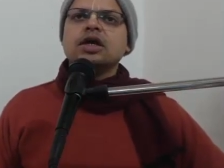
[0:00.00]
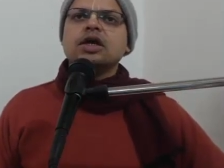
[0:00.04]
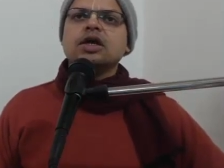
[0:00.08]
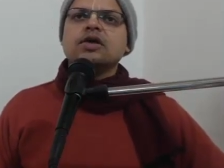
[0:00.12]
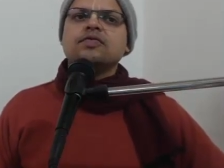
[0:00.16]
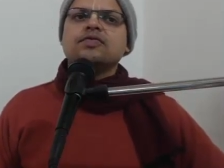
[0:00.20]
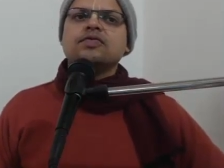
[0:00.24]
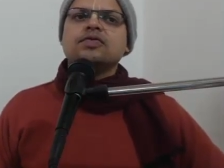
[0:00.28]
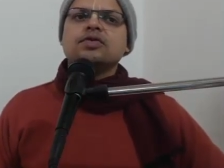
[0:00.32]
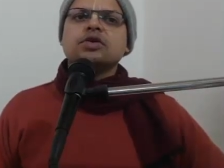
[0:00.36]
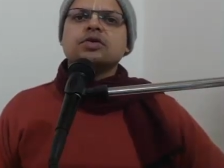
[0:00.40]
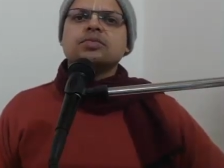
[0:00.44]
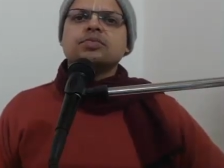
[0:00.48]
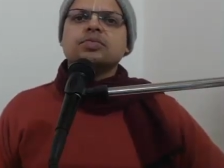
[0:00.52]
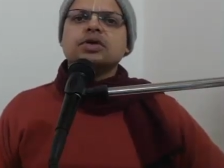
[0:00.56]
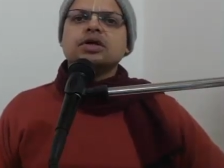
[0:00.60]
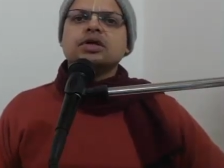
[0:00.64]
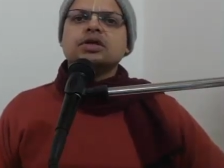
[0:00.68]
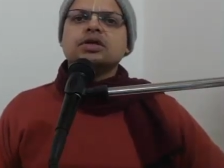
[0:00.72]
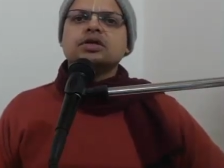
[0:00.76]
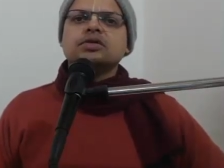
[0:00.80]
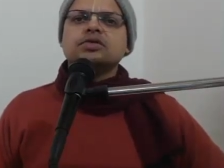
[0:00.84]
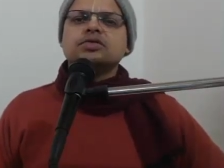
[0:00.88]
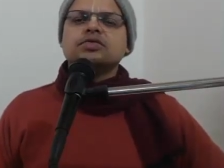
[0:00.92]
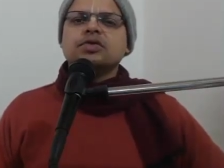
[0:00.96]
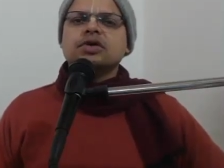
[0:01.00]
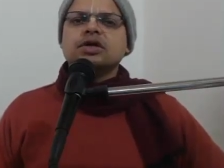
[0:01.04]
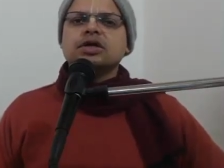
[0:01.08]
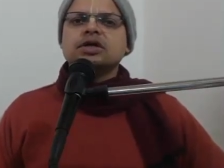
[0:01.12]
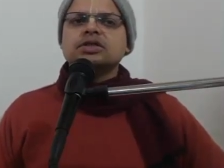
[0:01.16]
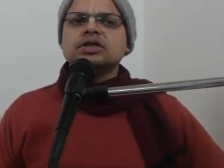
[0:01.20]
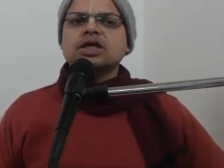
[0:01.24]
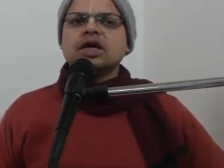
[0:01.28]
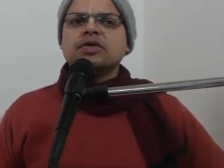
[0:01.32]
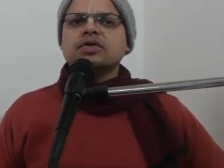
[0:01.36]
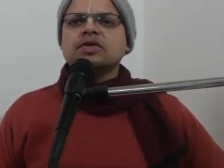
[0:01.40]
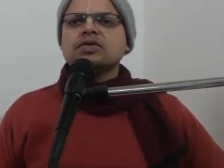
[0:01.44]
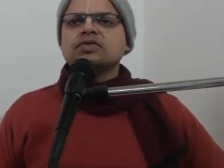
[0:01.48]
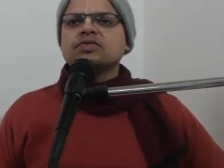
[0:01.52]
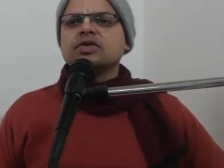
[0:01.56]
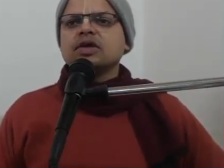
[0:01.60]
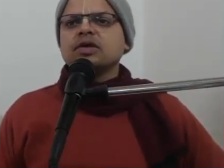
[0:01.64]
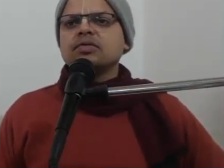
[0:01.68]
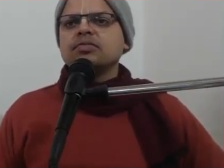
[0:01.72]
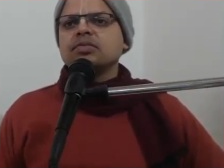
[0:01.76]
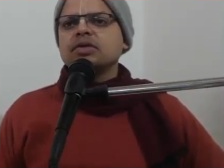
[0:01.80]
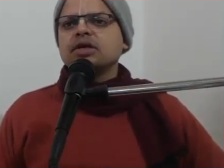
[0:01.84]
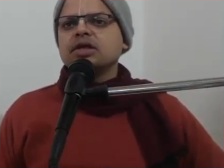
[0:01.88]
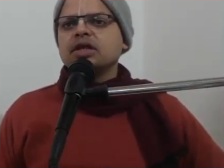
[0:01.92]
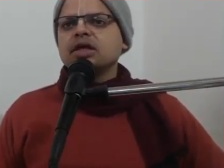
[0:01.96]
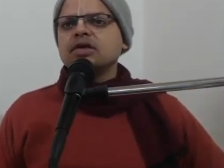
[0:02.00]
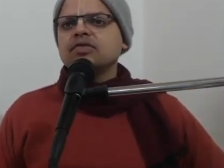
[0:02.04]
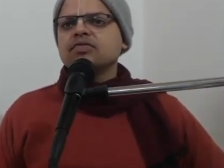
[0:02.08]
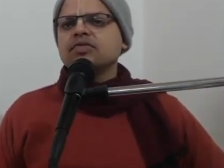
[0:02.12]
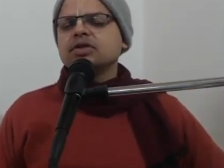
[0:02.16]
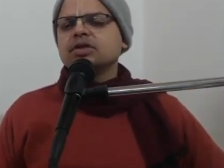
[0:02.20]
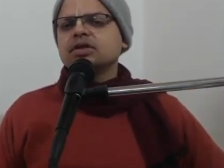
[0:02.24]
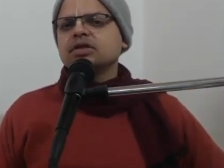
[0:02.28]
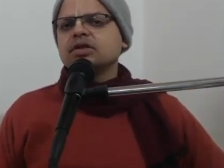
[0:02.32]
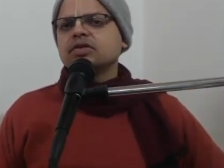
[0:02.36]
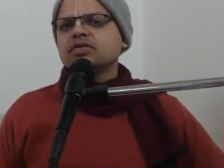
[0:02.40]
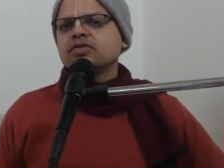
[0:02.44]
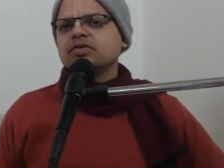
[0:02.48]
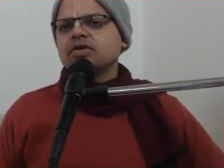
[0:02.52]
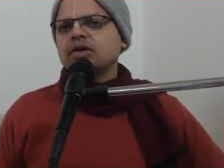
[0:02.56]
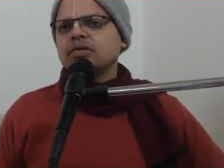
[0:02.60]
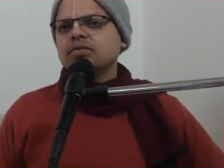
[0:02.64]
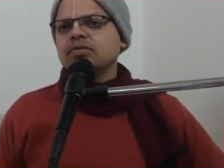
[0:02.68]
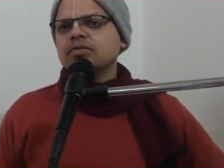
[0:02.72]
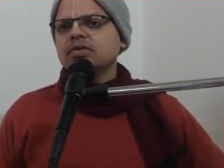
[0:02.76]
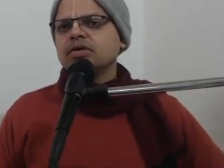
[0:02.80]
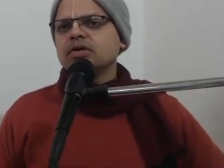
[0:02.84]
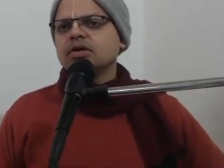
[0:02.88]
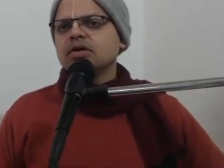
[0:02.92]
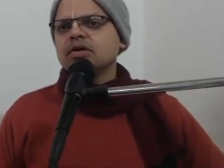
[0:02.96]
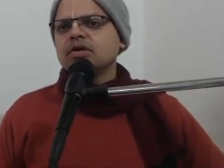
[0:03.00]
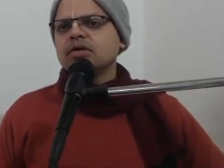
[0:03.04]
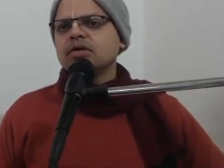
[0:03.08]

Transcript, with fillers: if you repeat these words having same meaning within the same,